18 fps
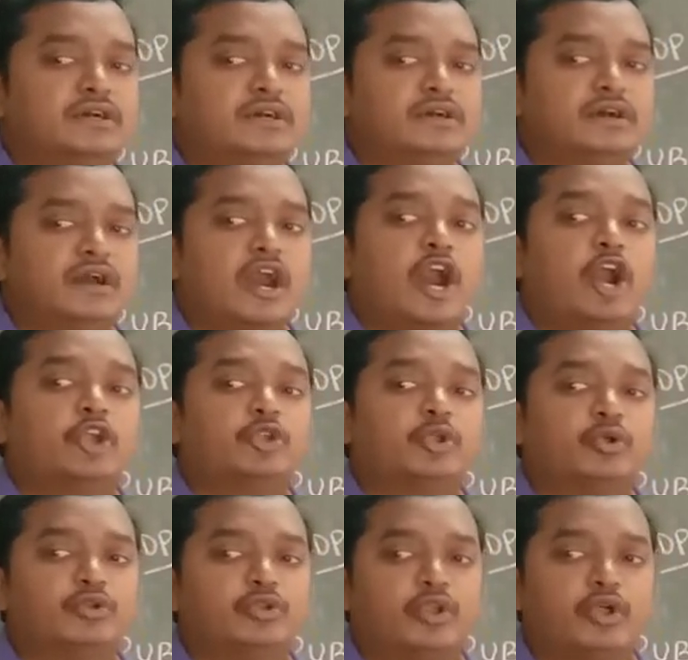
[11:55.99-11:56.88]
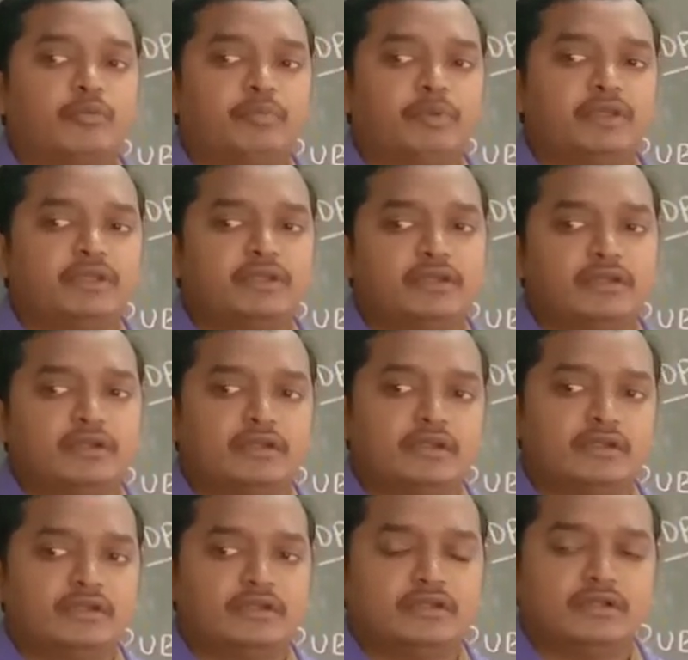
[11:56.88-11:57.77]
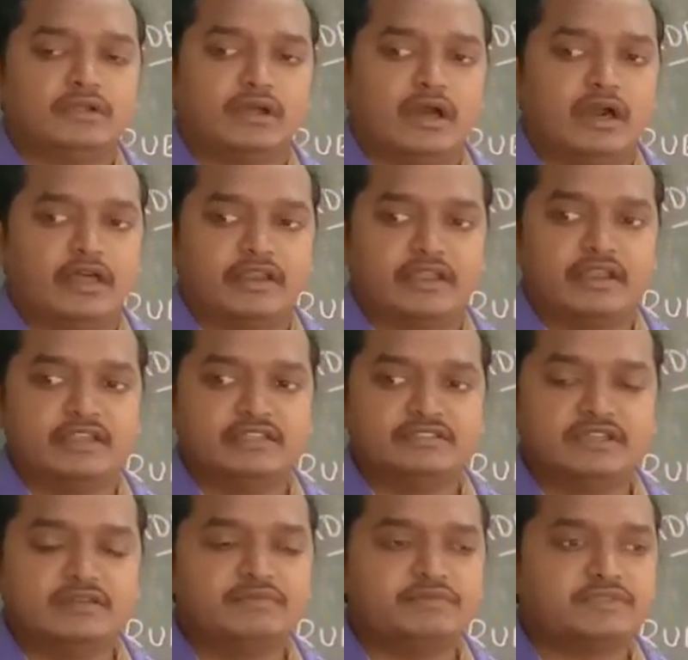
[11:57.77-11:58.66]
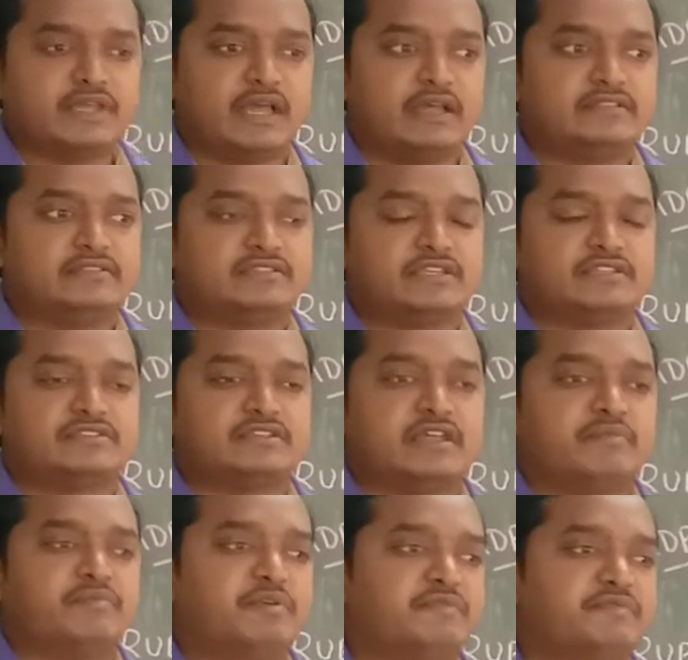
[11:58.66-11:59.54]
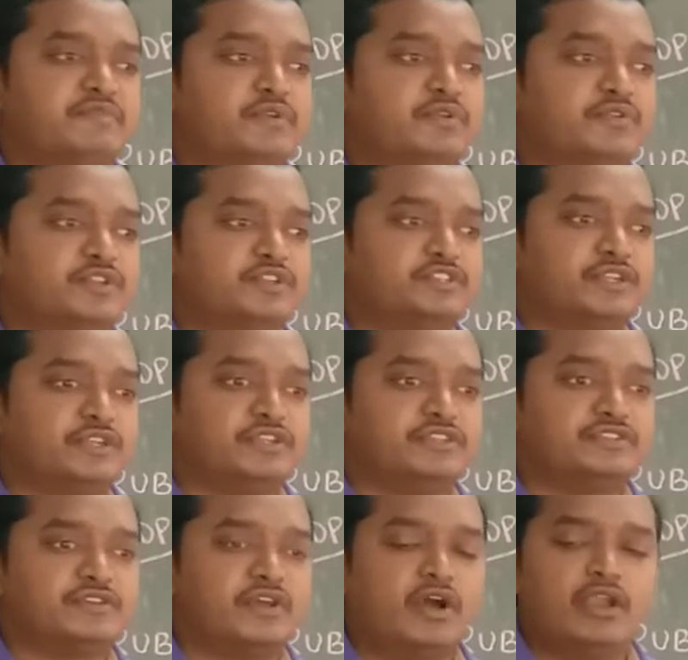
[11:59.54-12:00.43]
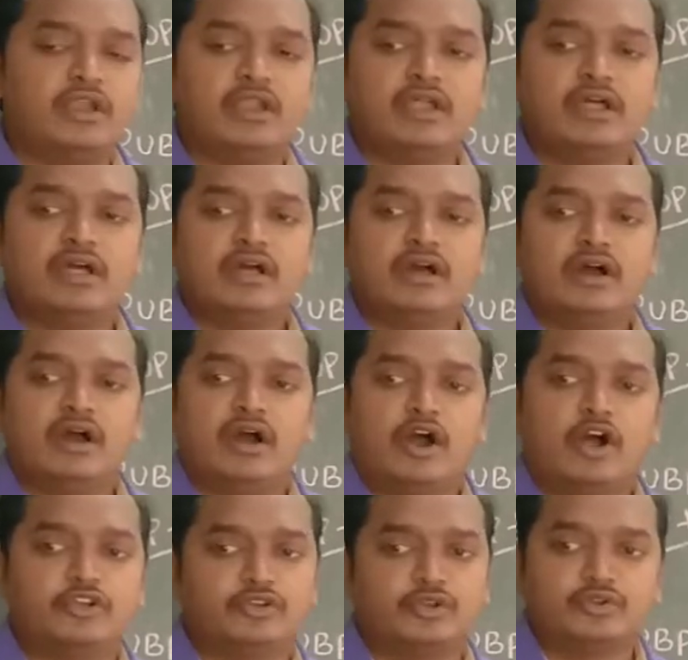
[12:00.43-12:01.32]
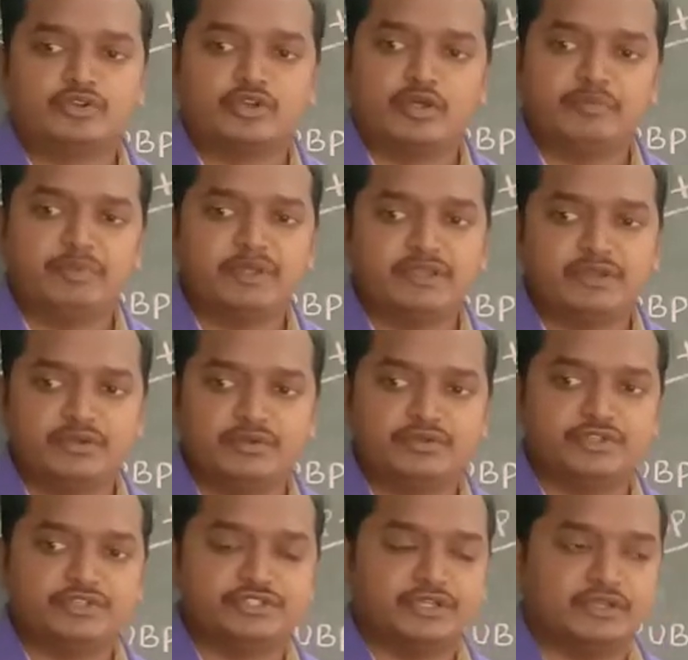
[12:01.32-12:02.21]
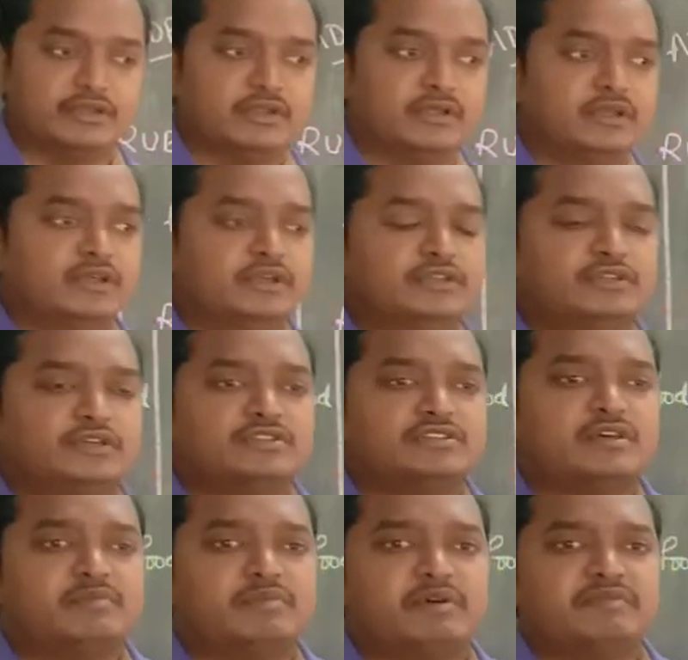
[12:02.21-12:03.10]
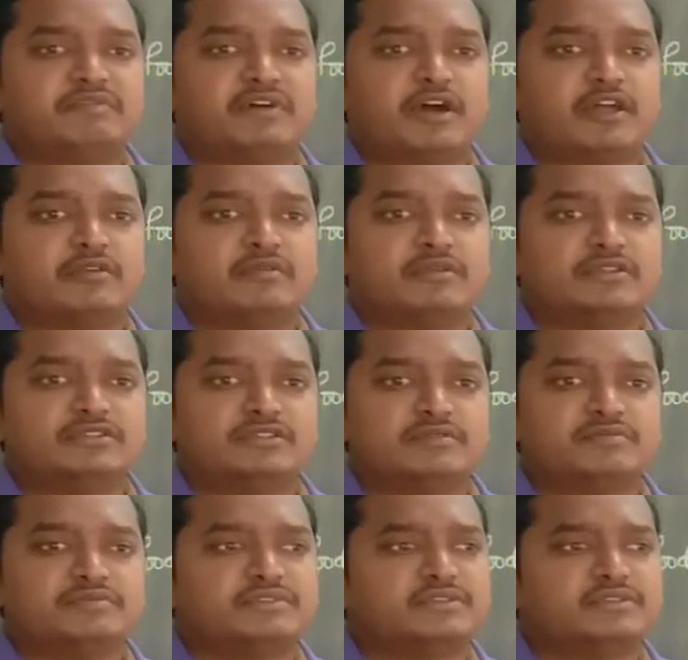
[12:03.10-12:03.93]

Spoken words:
Autotrophic organisms, and such type of nutrition is called autotrophic nutrition. So some of the organisms